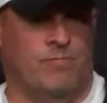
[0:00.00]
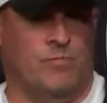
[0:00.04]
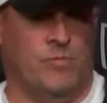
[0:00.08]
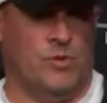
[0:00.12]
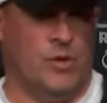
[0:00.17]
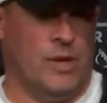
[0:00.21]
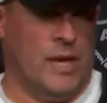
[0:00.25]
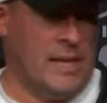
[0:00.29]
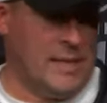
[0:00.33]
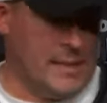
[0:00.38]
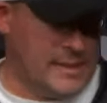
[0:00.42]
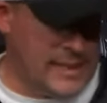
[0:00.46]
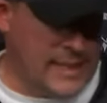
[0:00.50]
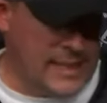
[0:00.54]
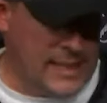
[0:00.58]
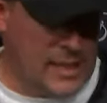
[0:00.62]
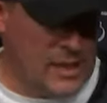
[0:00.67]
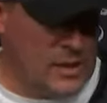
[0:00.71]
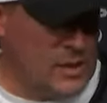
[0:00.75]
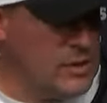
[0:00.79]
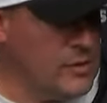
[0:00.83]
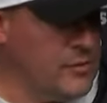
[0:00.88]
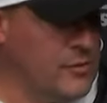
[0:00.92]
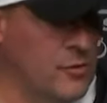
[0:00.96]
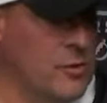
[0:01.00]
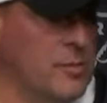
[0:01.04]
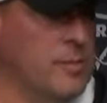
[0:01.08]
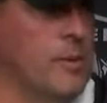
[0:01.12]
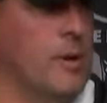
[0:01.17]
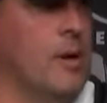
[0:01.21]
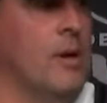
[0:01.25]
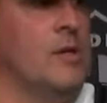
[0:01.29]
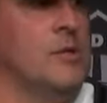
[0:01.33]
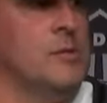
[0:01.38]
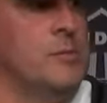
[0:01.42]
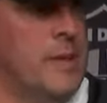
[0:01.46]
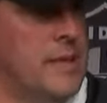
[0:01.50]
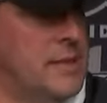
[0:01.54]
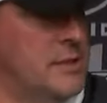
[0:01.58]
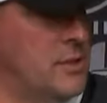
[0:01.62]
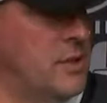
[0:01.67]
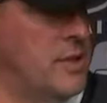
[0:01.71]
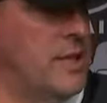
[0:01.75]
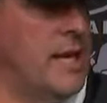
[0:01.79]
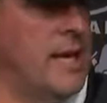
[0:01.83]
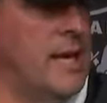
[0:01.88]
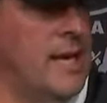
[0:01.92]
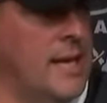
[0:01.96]
Try to take care of the football as best
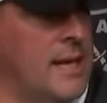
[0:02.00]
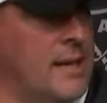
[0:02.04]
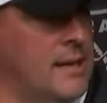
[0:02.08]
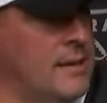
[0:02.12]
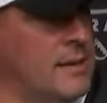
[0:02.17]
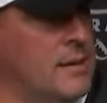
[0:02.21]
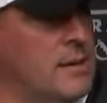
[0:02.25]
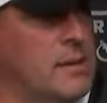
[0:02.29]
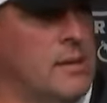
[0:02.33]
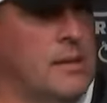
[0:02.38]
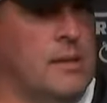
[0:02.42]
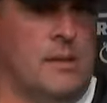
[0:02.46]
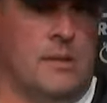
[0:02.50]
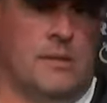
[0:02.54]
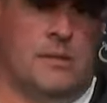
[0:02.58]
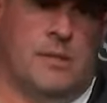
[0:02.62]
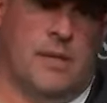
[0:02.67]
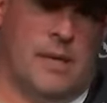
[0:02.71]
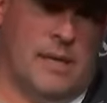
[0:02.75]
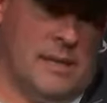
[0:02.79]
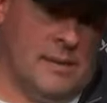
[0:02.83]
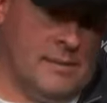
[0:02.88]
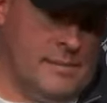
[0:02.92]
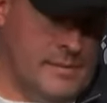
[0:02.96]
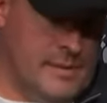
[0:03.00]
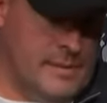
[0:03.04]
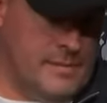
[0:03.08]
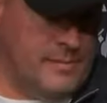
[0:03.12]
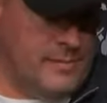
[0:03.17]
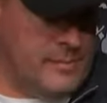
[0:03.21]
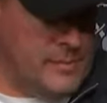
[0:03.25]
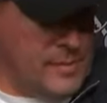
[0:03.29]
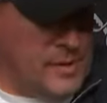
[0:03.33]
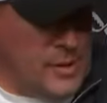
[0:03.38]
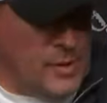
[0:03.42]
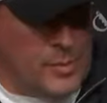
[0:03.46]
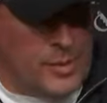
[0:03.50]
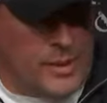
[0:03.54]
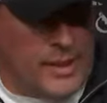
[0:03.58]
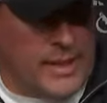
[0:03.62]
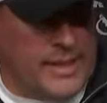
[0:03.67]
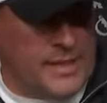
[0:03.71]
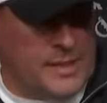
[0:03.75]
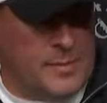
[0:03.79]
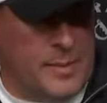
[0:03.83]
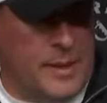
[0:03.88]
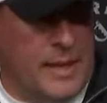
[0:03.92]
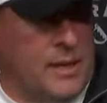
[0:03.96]
you can. Try to, you know,
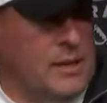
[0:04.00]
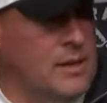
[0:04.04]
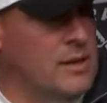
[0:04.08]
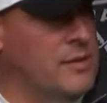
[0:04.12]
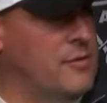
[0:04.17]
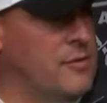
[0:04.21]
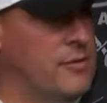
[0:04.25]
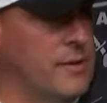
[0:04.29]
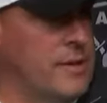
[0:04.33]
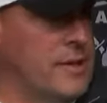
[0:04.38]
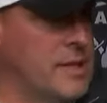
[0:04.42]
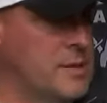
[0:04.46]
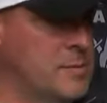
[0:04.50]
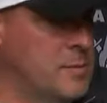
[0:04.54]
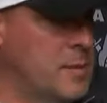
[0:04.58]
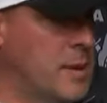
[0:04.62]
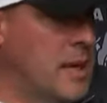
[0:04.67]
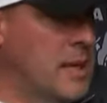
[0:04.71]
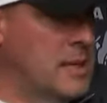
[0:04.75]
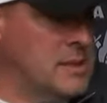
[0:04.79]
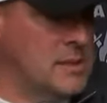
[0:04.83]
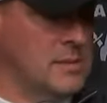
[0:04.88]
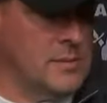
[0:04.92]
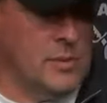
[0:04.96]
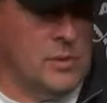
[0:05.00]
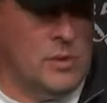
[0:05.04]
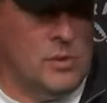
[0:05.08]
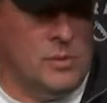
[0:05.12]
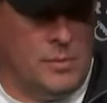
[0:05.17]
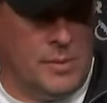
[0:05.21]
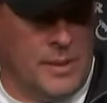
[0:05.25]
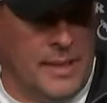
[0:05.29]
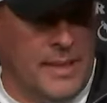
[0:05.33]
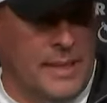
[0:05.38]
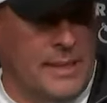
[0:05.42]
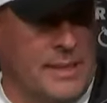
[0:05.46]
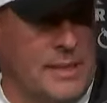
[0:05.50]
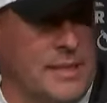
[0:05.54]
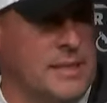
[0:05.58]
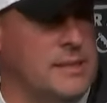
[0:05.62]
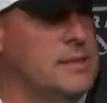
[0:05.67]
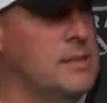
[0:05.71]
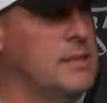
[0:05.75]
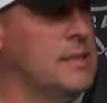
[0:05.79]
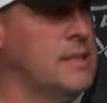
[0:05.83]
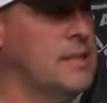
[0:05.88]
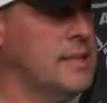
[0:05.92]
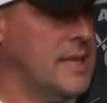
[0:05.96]
play as penalty free as possible. Play
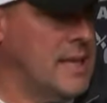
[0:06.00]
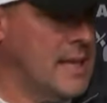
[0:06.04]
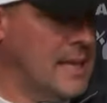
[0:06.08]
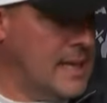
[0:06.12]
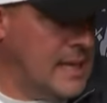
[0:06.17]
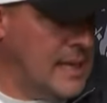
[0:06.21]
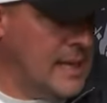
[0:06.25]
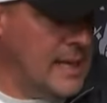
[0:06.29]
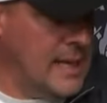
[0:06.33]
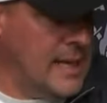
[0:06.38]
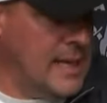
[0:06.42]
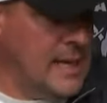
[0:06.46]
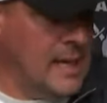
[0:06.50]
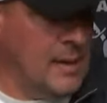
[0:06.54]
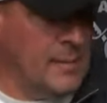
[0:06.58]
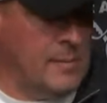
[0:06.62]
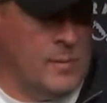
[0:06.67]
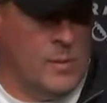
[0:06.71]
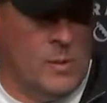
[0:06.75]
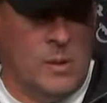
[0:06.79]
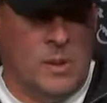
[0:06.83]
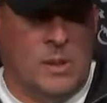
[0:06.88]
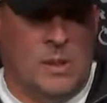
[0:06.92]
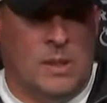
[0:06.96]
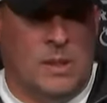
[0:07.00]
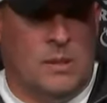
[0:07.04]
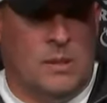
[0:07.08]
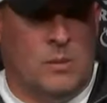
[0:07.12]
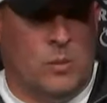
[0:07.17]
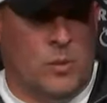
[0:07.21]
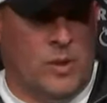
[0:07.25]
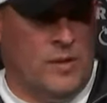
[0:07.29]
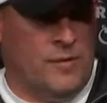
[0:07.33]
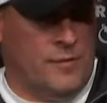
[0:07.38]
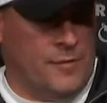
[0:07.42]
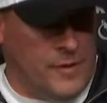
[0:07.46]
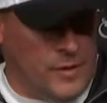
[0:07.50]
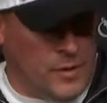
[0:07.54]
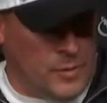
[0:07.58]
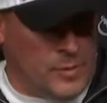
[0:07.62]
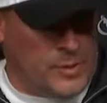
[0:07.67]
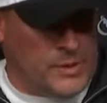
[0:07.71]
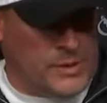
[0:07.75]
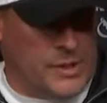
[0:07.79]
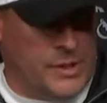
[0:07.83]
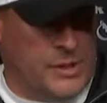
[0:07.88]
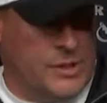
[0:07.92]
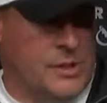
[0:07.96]
decent in the kicking game. Win field
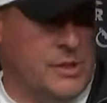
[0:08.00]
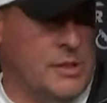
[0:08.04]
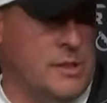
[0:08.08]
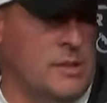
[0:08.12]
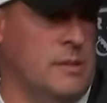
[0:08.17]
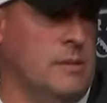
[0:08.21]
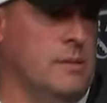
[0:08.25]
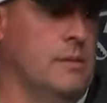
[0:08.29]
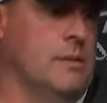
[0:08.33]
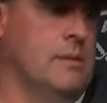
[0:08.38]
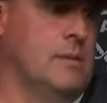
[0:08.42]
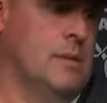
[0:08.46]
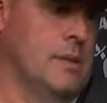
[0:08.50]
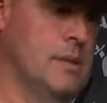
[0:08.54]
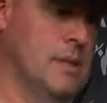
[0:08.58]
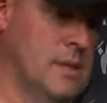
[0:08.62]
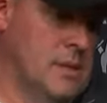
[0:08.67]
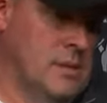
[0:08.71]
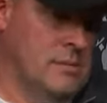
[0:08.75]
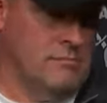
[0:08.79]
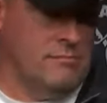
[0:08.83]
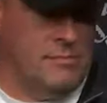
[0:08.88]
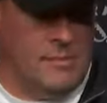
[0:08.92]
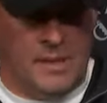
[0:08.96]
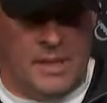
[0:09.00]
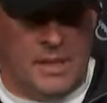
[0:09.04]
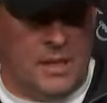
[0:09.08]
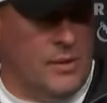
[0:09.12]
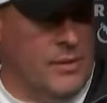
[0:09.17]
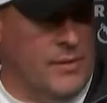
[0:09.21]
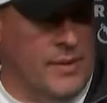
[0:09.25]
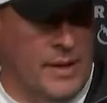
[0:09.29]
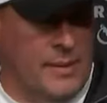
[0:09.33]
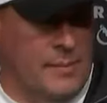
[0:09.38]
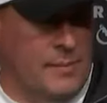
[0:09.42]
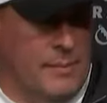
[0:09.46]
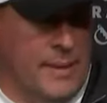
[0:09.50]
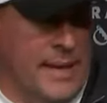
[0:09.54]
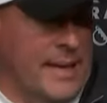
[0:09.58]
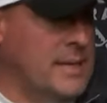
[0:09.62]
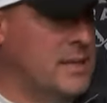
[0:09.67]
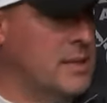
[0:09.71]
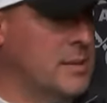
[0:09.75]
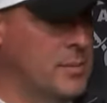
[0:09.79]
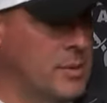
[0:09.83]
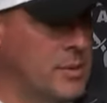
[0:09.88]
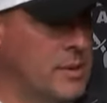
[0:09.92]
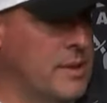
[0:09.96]
position, you know, and then
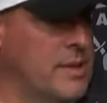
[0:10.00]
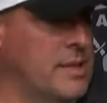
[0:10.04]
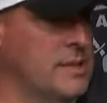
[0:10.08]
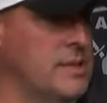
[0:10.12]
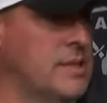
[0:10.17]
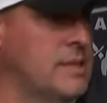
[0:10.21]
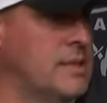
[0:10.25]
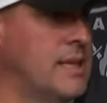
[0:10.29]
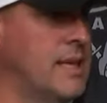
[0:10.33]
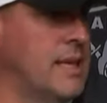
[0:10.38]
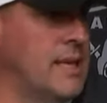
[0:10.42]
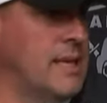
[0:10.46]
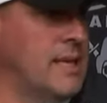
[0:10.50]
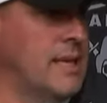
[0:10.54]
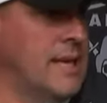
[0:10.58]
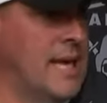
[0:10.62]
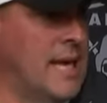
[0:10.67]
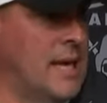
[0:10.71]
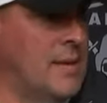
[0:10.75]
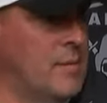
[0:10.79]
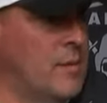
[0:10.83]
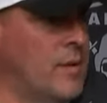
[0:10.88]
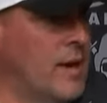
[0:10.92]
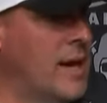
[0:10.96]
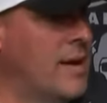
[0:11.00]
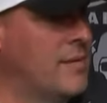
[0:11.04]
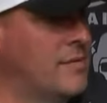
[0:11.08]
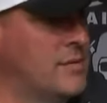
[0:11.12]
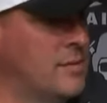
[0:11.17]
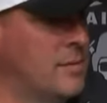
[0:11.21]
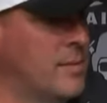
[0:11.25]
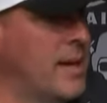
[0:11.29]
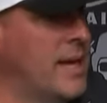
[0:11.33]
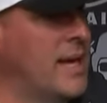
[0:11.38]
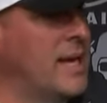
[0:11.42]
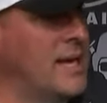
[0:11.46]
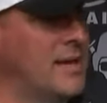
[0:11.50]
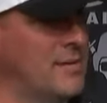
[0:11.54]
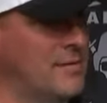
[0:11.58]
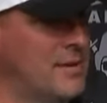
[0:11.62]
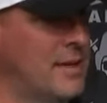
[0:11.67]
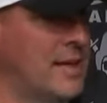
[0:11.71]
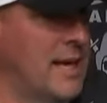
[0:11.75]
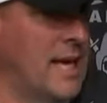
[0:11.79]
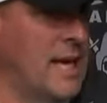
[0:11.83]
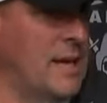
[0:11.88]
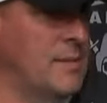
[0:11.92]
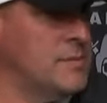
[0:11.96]
make the plays at the end of the game you have to make if
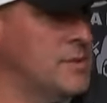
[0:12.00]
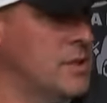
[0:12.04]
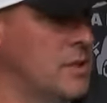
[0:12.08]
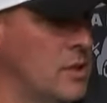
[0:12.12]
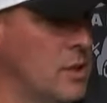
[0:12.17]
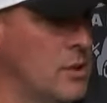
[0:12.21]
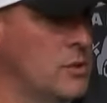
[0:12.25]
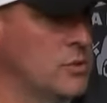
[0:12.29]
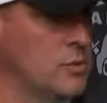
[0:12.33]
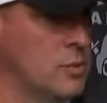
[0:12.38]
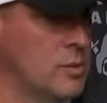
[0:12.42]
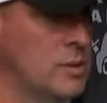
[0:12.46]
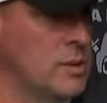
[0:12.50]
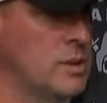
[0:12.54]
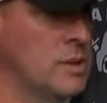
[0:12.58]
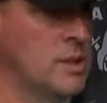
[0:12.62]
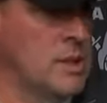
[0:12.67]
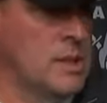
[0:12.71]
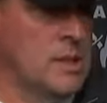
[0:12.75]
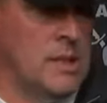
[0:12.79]
the game's a close one.